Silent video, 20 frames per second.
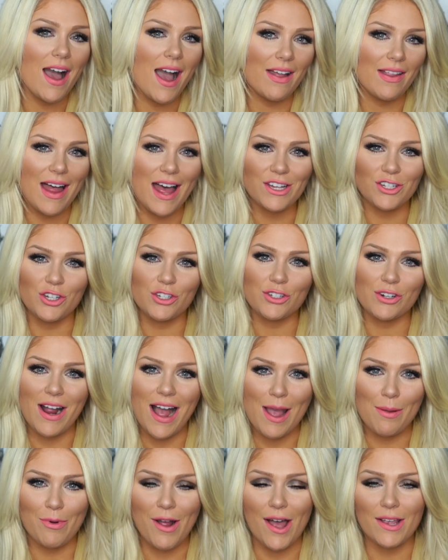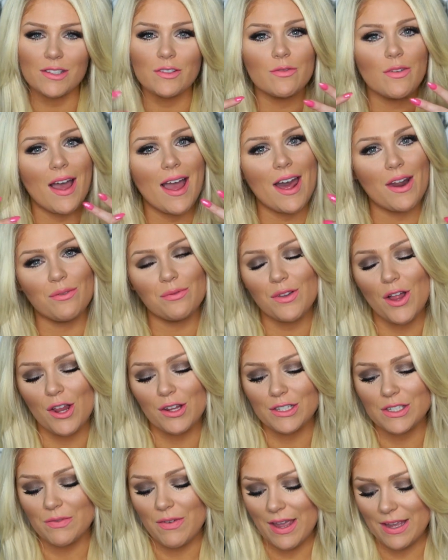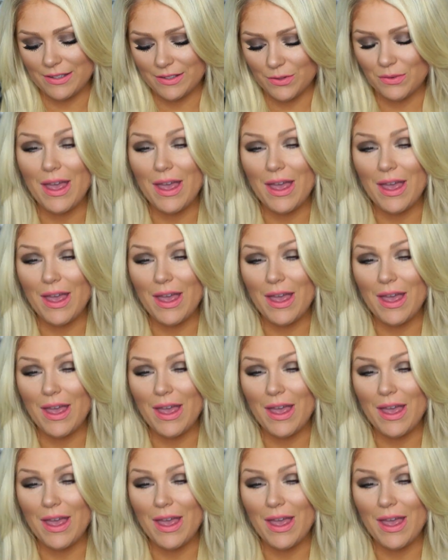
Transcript: eyelashes or eyebrows if I had a flawless face.